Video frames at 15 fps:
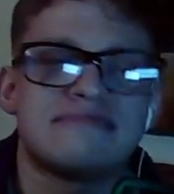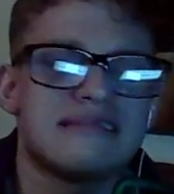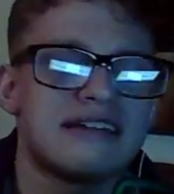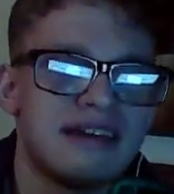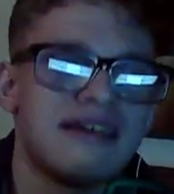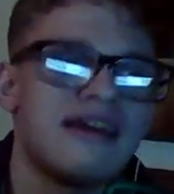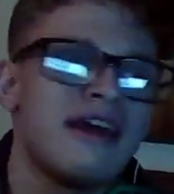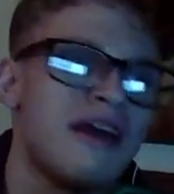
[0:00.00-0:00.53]

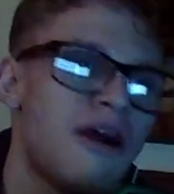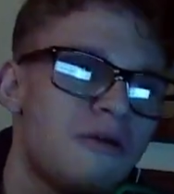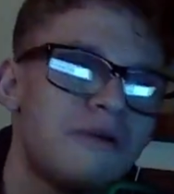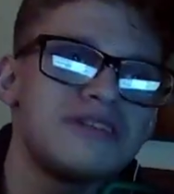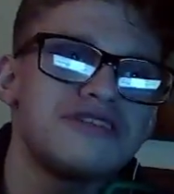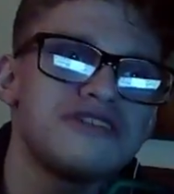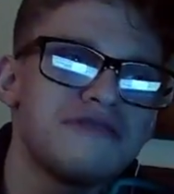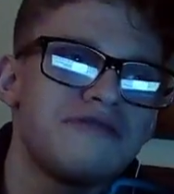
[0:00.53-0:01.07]
Uh,
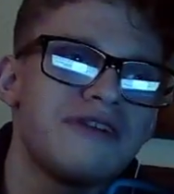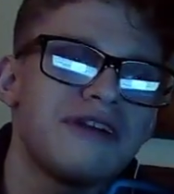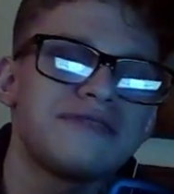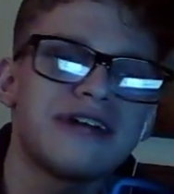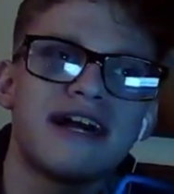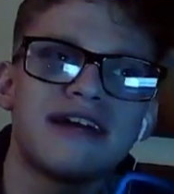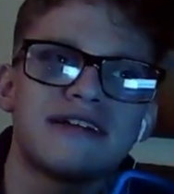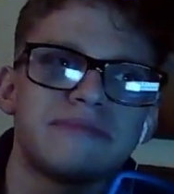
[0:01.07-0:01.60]
what is your
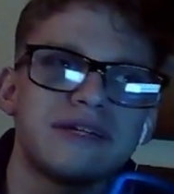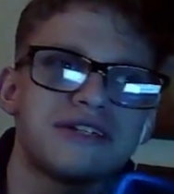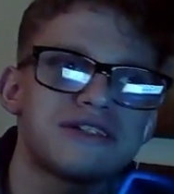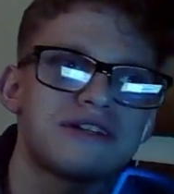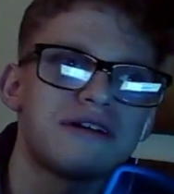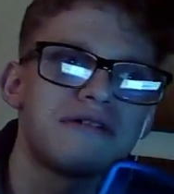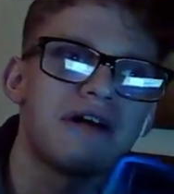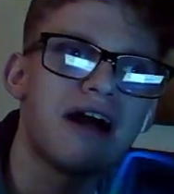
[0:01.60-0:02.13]
favorite anime
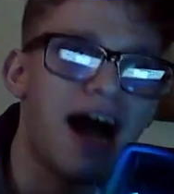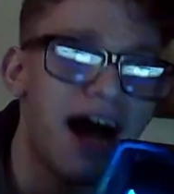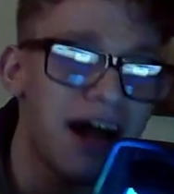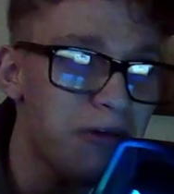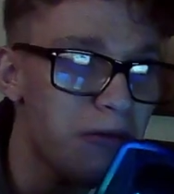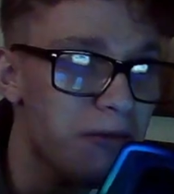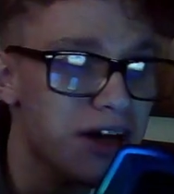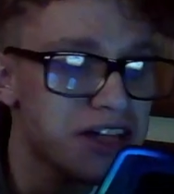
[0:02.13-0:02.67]
show? I
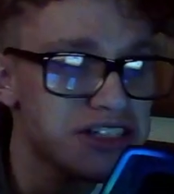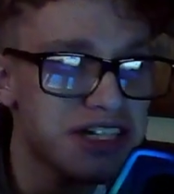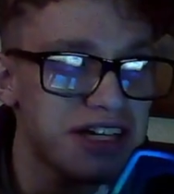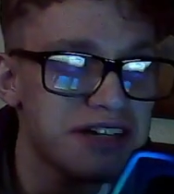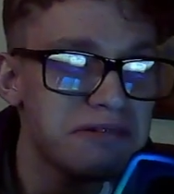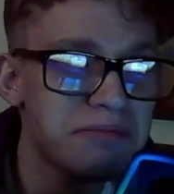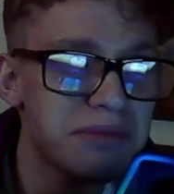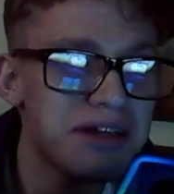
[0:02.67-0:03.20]
don't watch
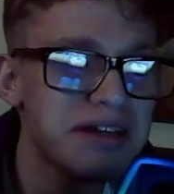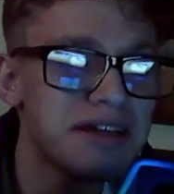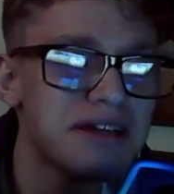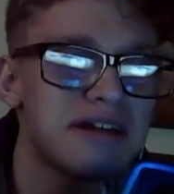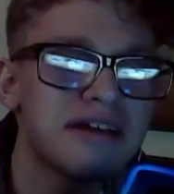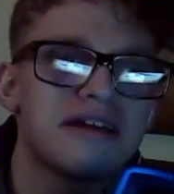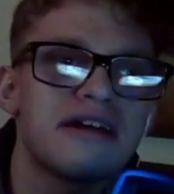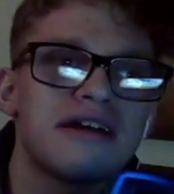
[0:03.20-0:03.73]

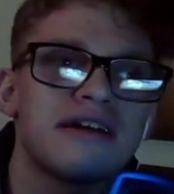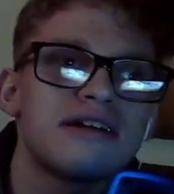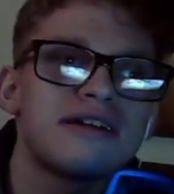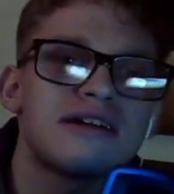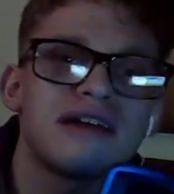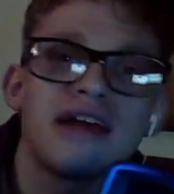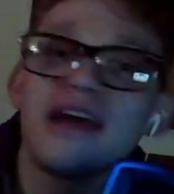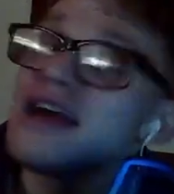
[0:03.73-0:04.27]
anime.
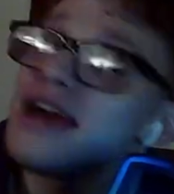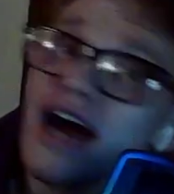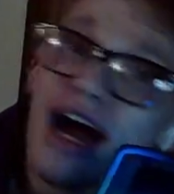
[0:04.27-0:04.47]
Yeah,